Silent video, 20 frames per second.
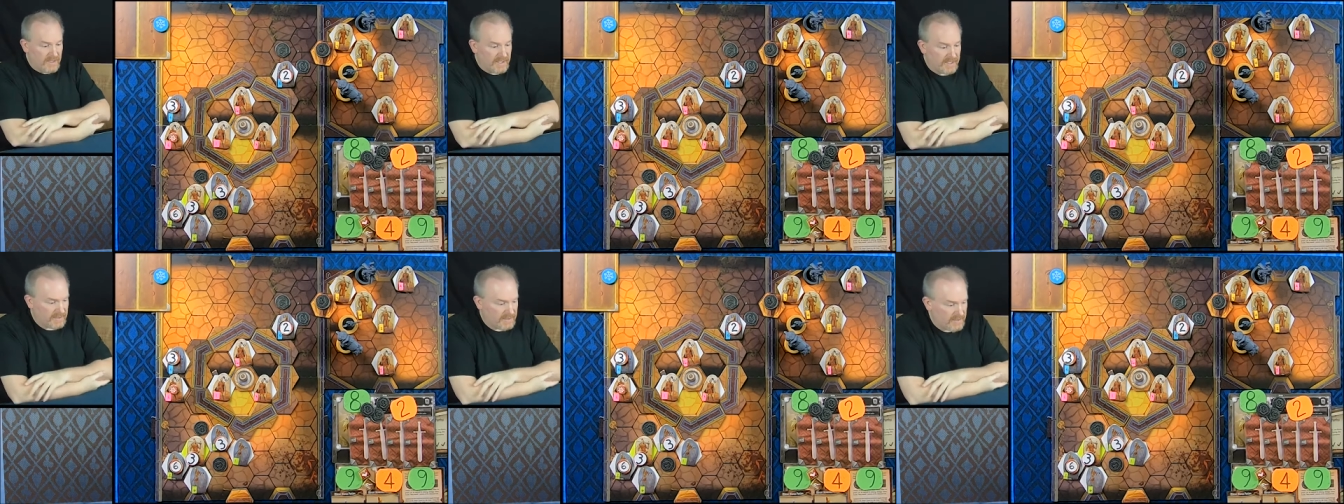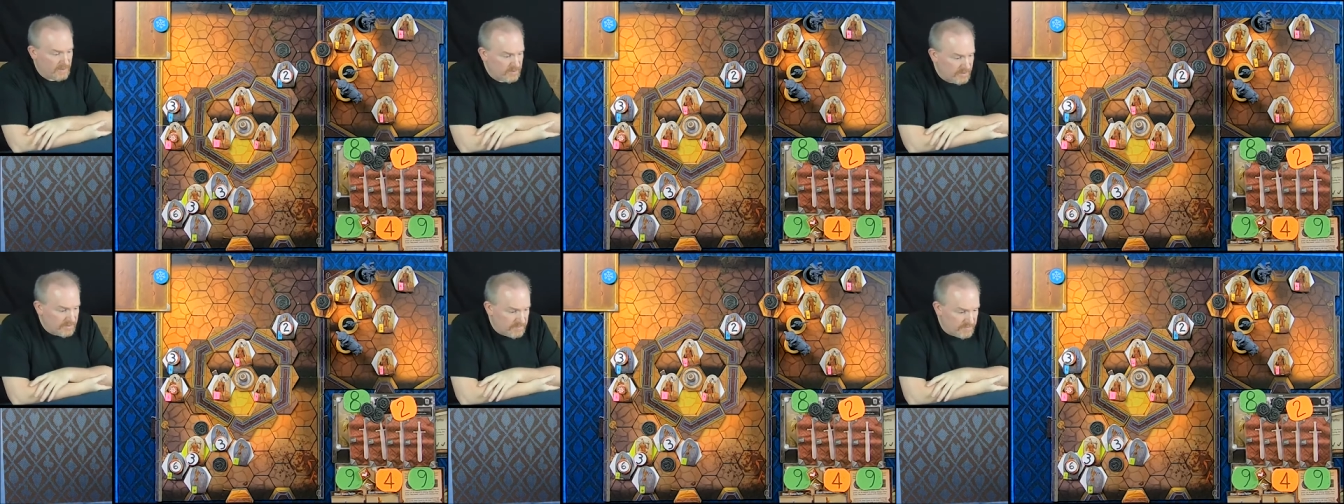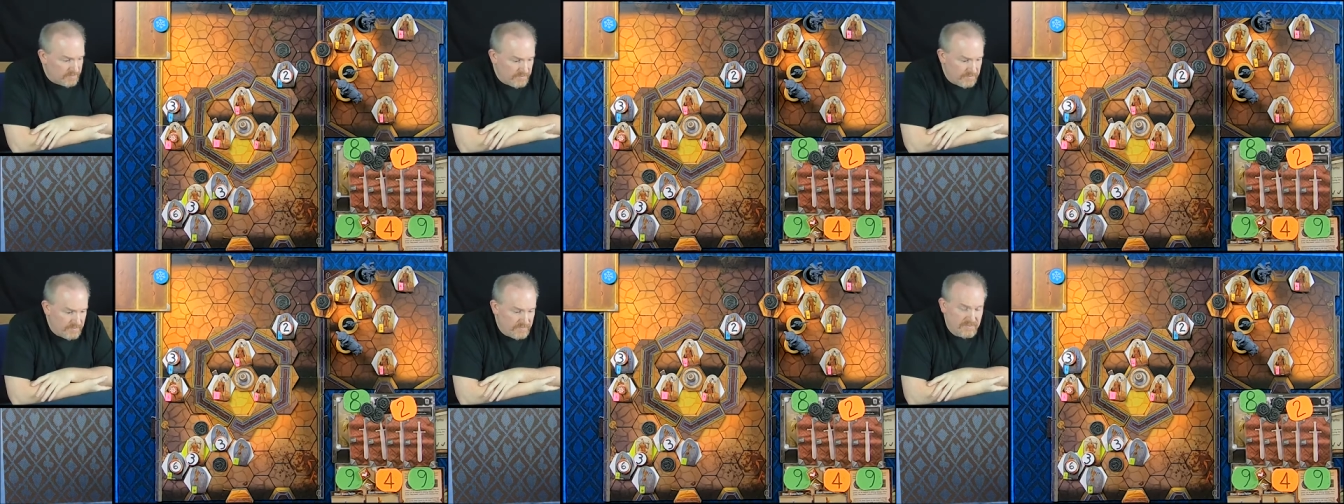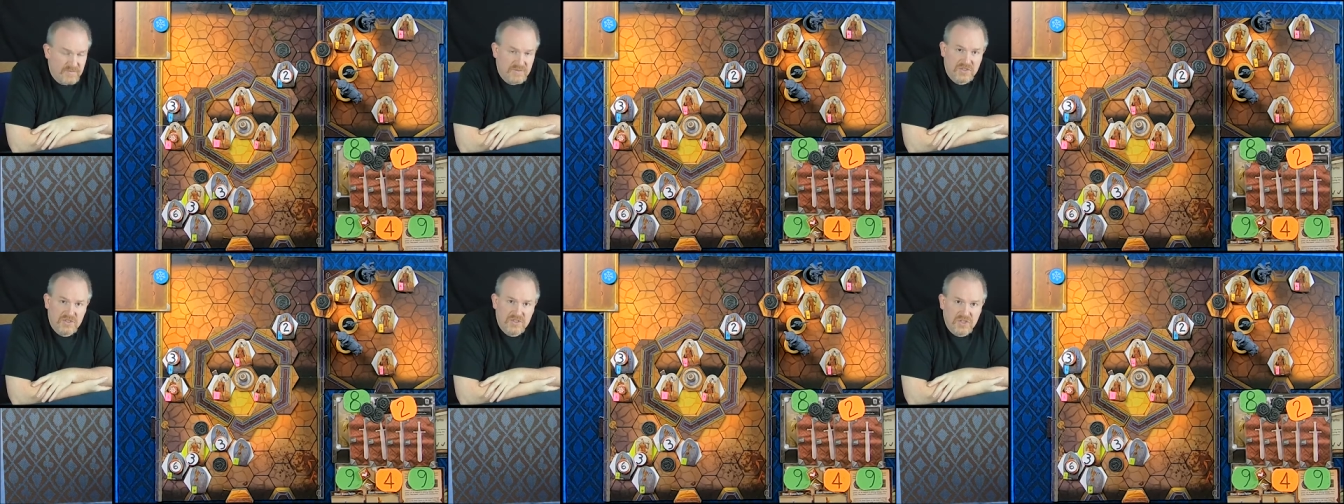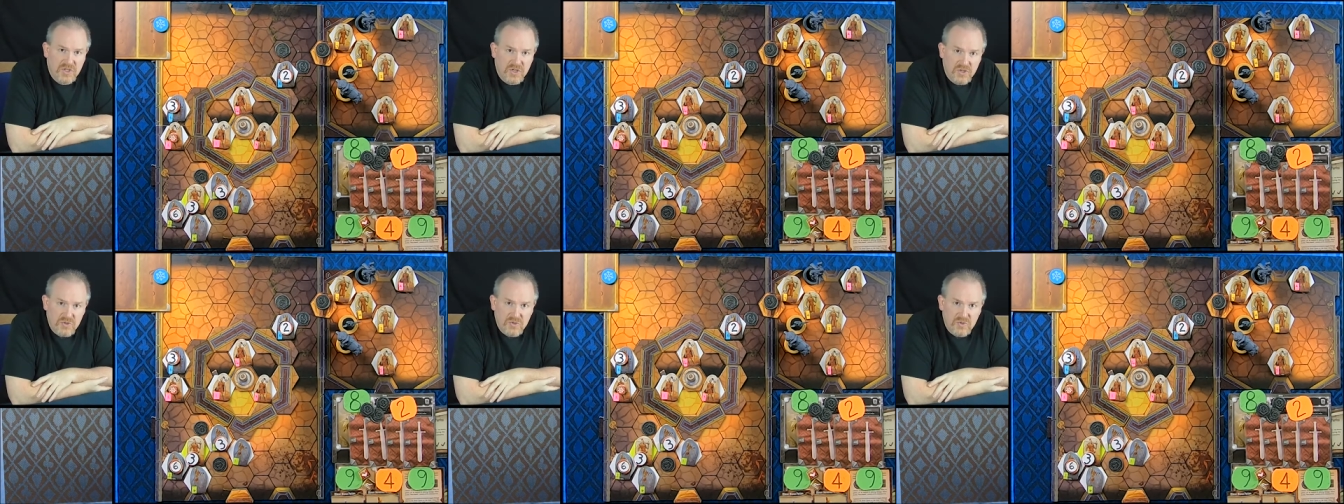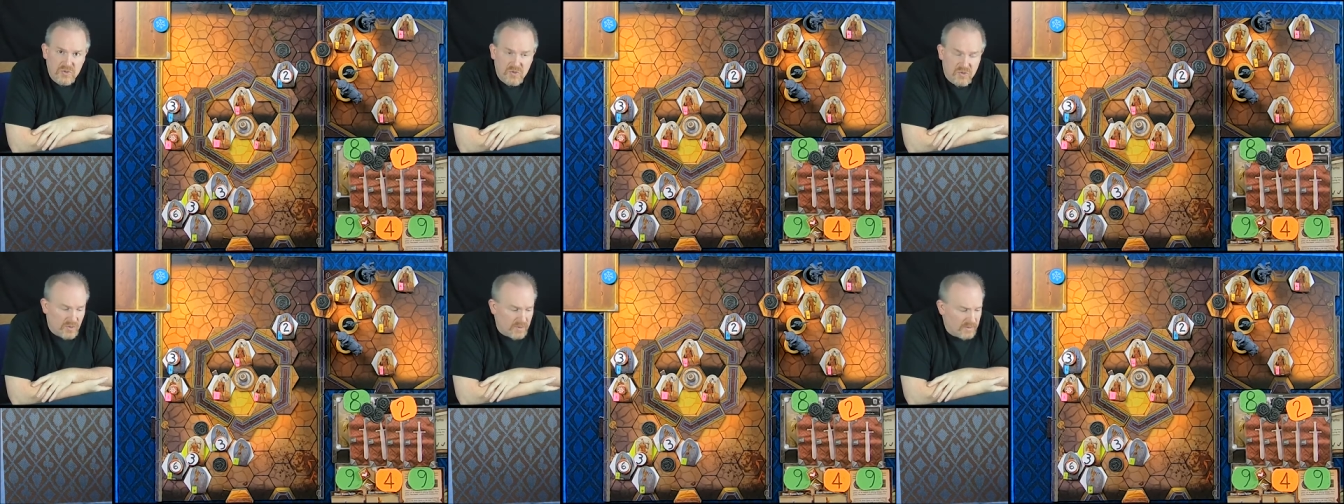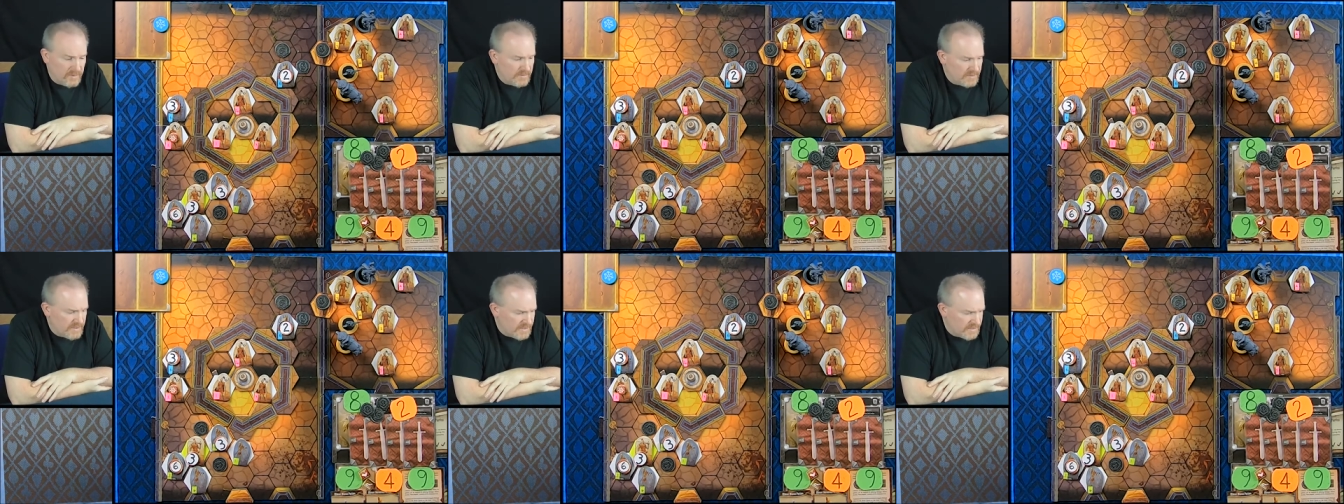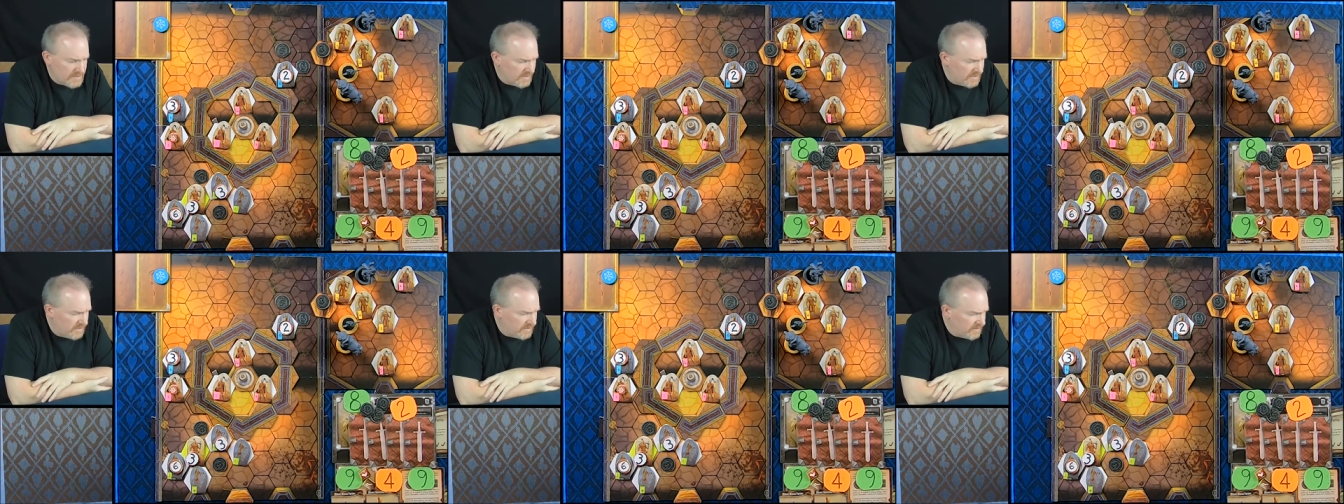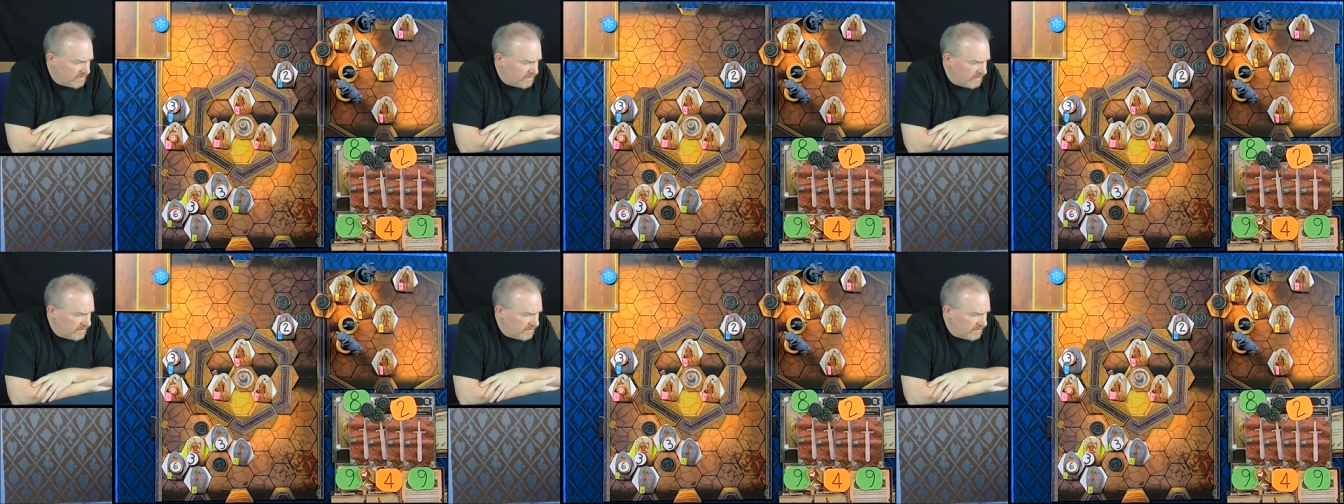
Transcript: like number 2, isn't it?